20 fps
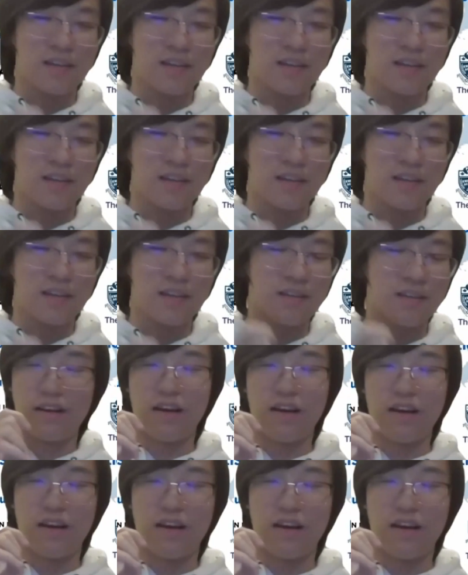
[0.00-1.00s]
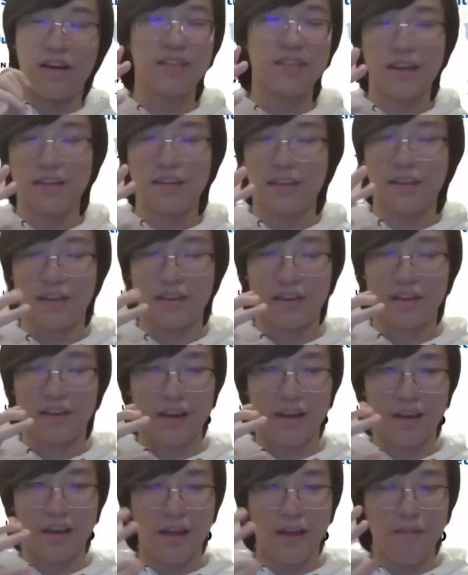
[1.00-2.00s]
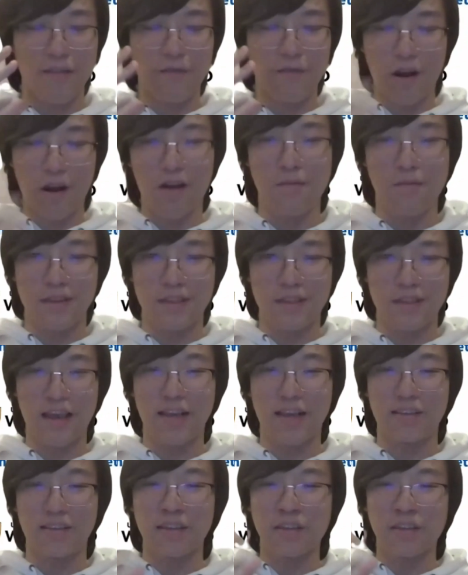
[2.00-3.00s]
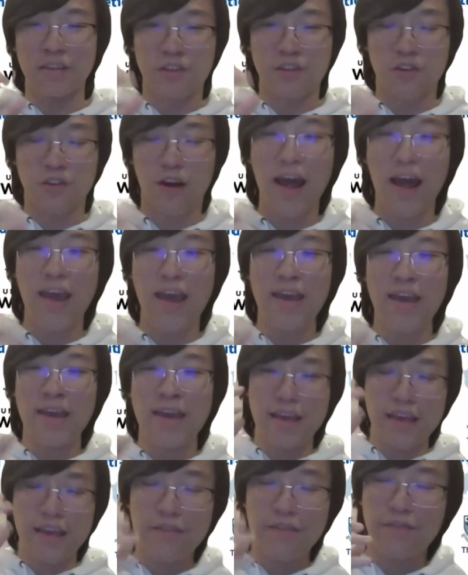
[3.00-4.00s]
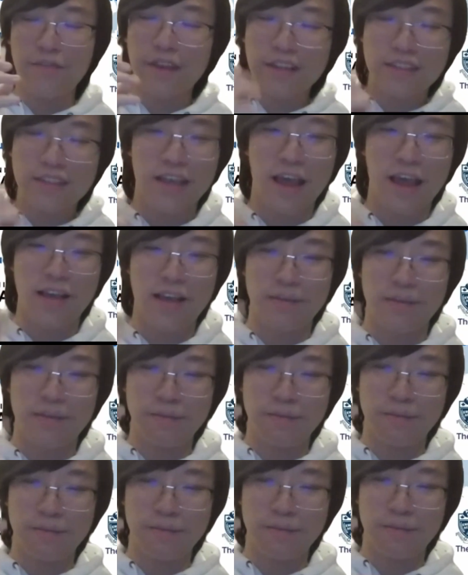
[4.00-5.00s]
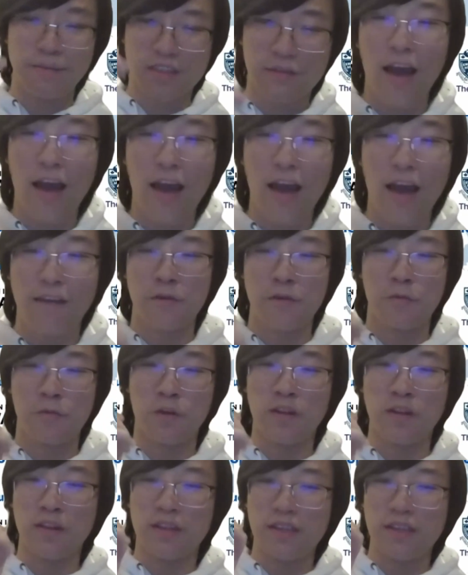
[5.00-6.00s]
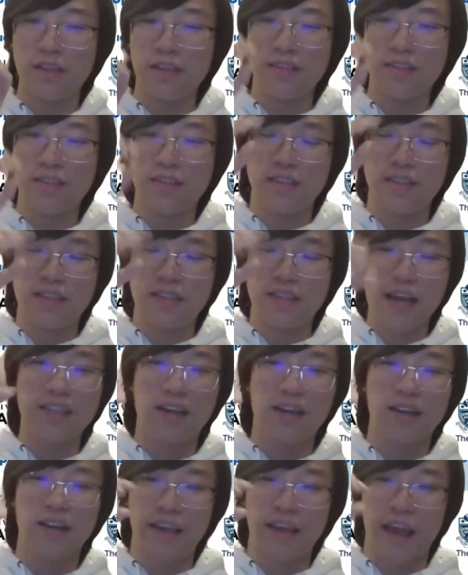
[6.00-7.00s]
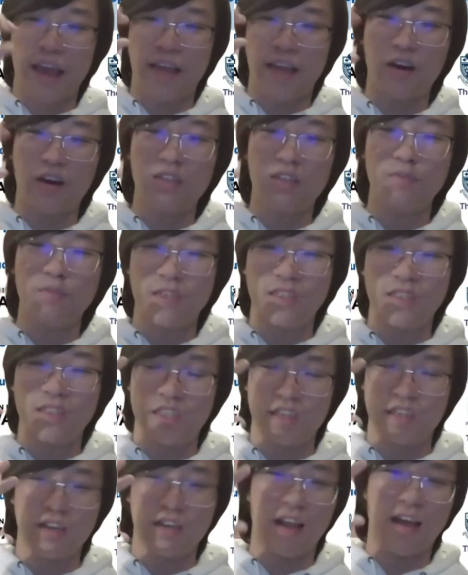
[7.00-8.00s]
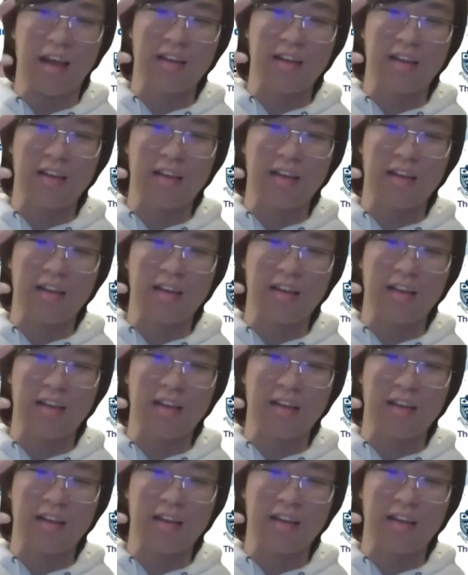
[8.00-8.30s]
inside the environment and try if it can survive when this data cannot be